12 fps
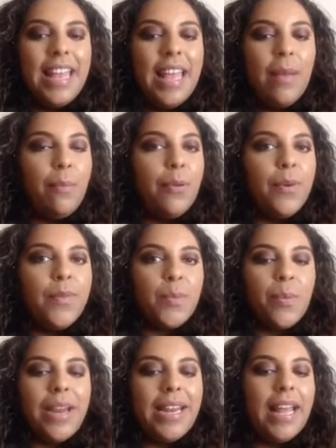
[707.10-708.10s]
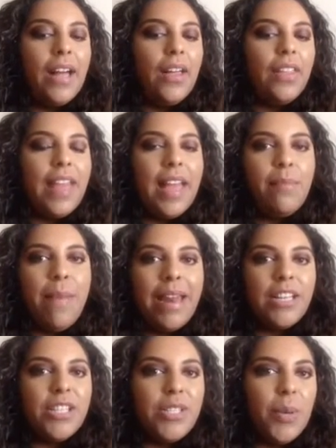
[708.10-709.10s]
improves brain health, and
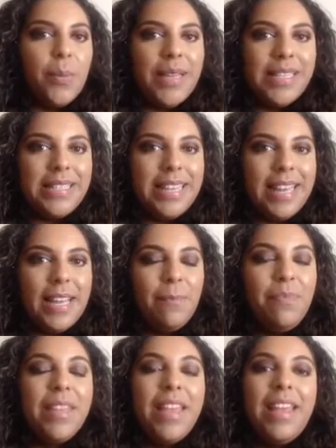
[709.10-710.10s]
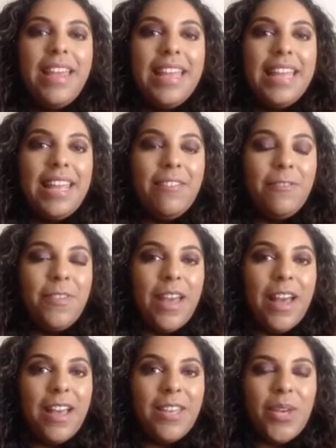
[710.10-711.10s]
manages obesity. If
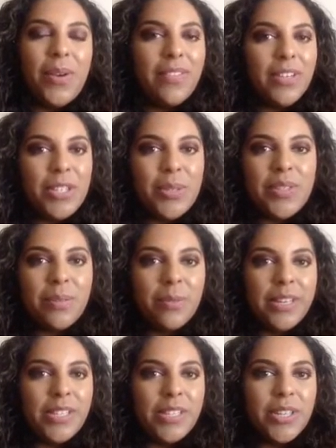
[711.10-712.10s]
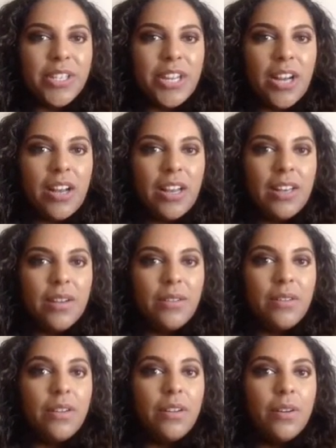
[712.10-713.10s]
you ever do some research on
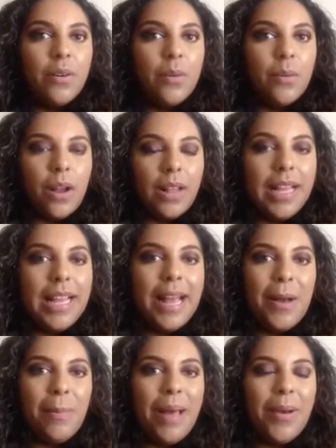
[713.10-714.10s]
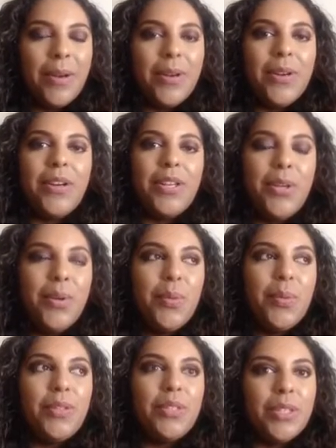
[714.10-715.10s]
raw cacao powder, you
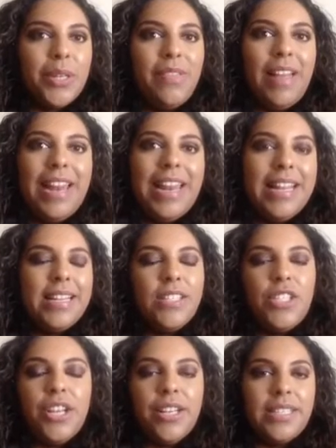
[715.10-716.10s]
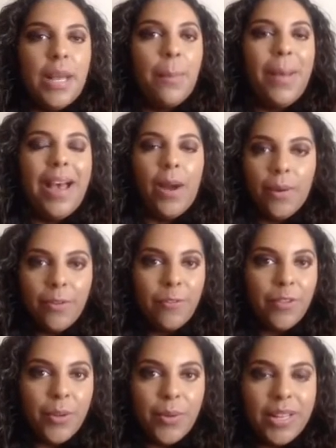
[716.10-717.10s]
will learn that it is just a power
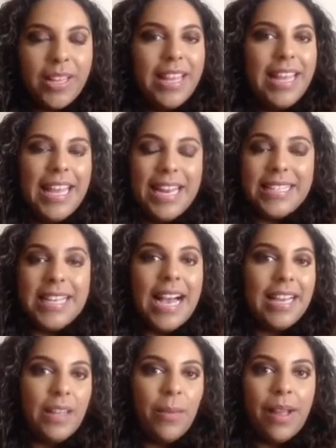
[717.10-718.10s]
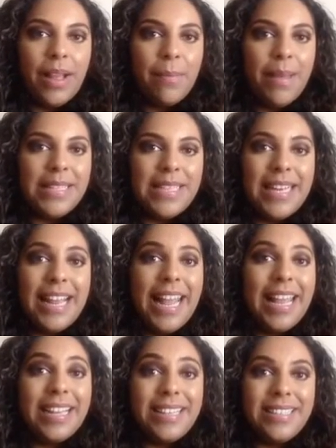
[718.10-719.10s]
food. It is highly recommended,
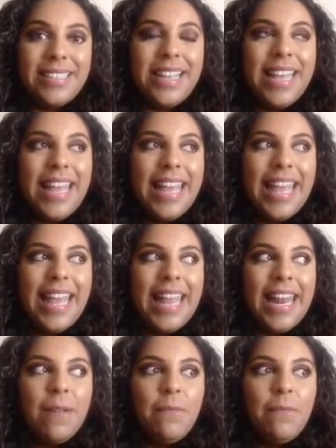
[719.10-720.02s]
and it